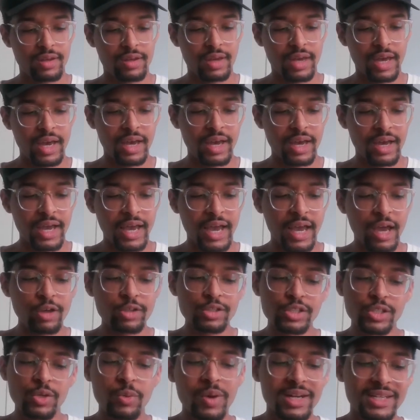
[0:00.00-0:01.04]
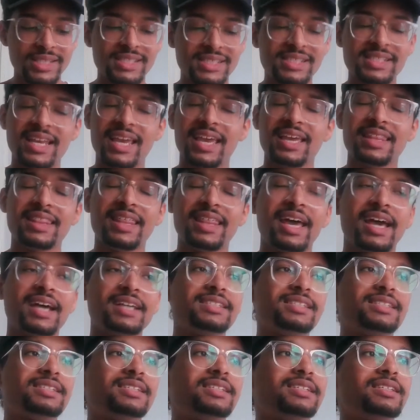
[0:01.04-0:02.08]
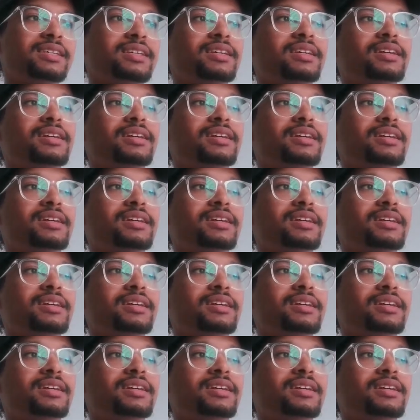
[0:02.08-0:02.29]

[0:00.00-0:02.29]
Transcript: I also want to say that